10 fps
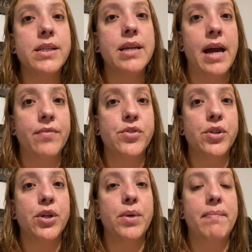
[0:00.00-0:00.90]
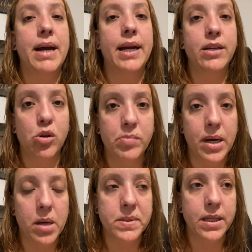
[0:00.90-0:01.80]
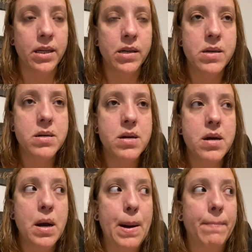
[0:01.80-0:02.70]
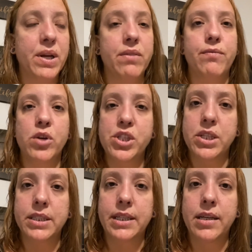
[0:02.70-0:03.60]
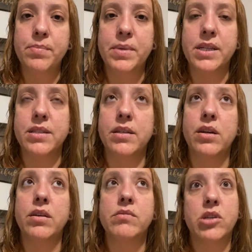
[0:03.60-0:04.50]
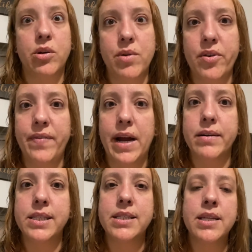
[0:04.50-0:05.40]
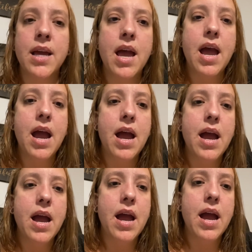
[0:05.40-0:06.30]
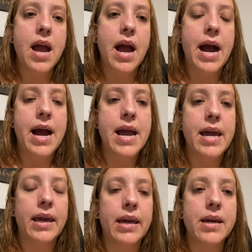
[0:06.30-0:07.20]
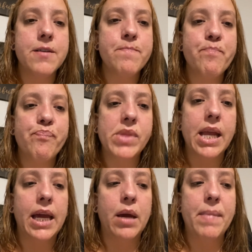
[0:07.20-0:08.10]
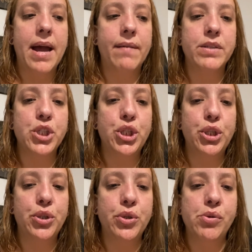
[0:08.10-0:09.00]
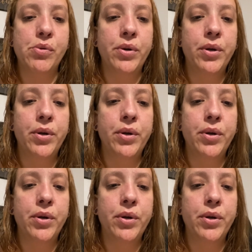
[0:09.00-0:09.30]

after my cone biopsy, but unfortunately, because of coronavirus, I am having to